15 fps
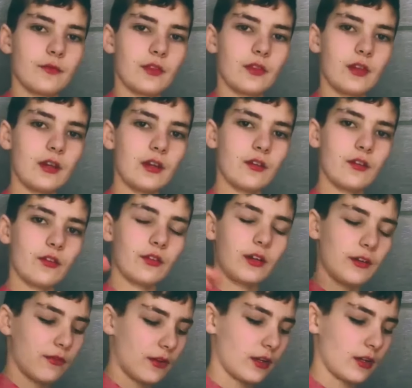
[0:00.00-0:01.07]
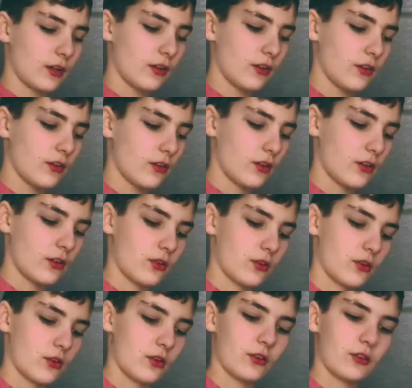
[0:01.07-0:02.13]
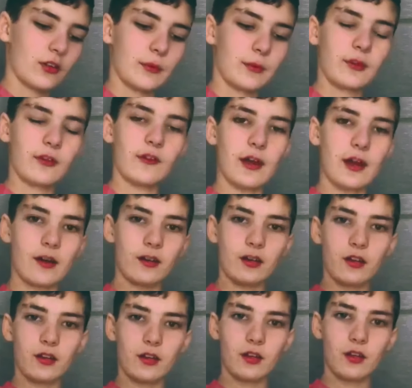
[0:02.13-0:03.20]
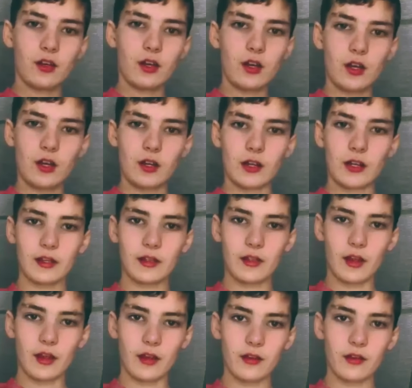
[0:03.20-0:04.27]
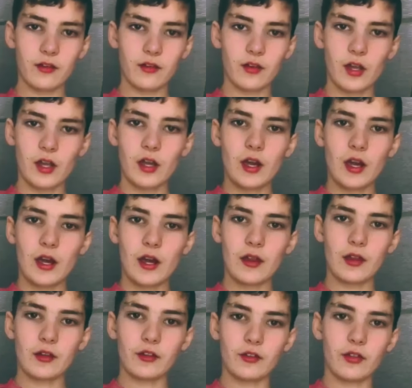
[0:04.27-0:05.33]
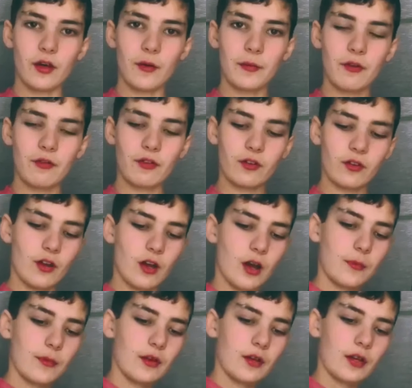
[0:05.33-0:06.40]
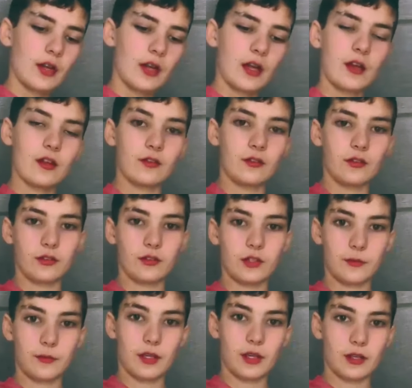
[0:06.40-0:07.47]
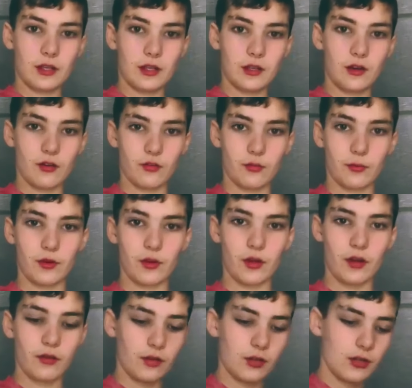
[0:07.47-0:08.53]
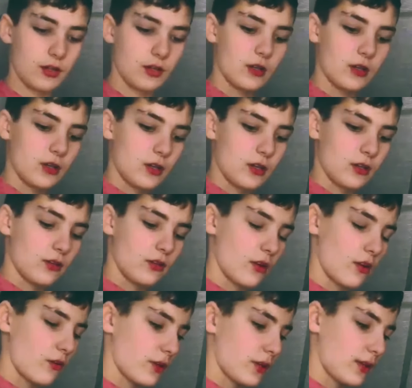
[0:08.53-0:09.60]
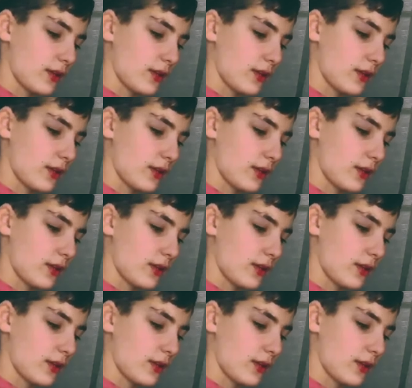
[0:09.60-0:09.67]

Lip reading: these 3 fingers gripped around like this, and then your thumb goes on top and your pinky goes below. So